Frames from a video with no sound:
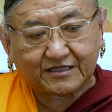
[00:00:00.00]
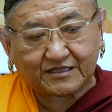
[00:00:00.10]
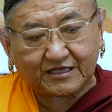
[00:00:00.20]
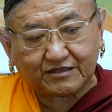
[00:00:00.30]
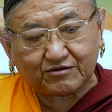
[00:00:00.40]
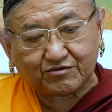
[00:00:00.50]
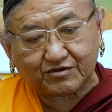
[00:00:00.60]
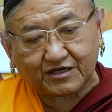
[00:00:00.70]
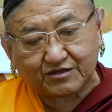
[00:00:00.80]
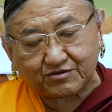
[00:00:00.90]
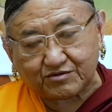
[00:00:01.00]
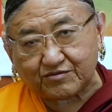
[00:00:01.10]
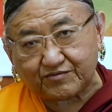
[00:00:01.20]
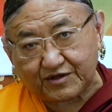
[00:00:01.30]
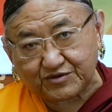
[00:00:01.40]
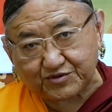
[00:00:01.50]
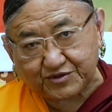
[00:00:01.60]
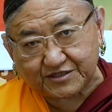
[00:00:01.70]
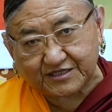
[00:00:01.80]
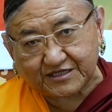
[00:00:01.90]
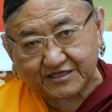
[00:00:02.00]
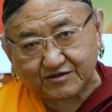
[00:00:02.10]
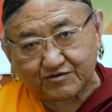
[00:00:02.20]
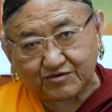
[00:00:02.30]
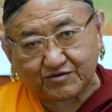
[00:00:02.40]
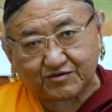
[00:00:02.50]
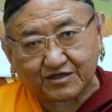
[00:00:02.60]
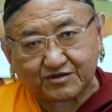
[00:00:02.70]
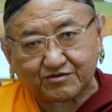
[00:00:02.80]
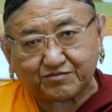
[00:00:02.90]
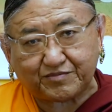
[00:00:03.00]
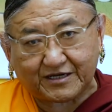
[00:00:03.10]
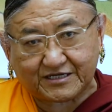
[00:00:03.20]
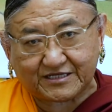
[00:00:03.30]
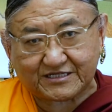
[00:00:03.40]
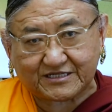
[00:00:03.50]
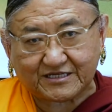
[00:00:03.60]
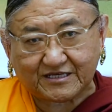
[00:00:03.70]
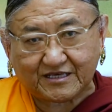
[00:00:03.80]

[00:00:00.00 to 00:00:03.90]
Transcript: then you can do virtuous deeds, you can do practice.